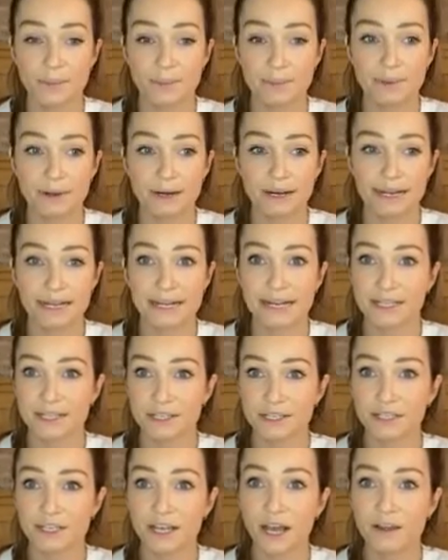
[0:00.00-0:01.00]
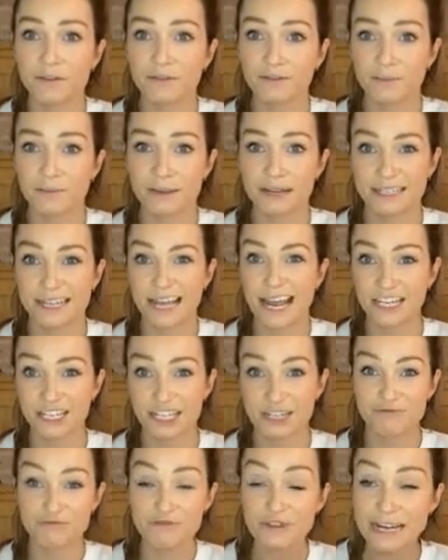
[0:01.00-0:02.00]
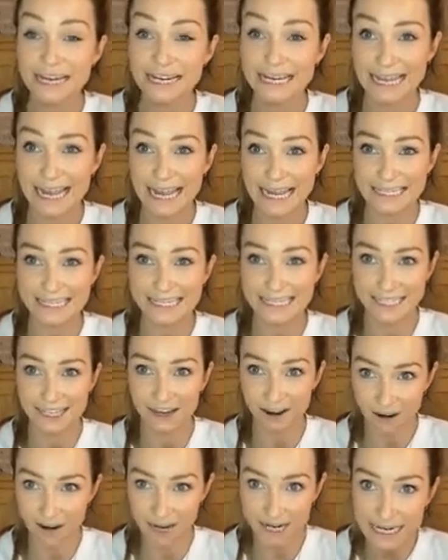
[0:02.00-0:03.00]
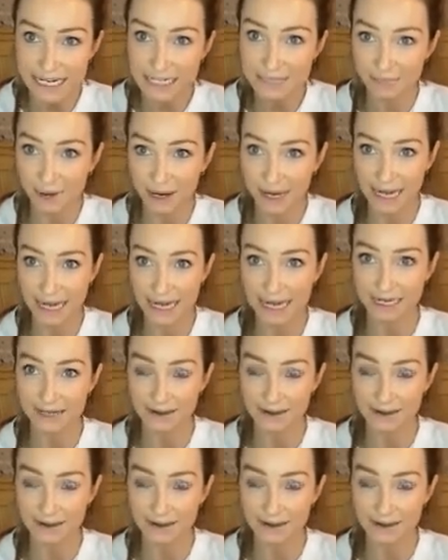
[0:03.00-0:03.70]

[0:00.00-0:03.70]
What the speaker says: but it's a time for me to actually really get inside my head.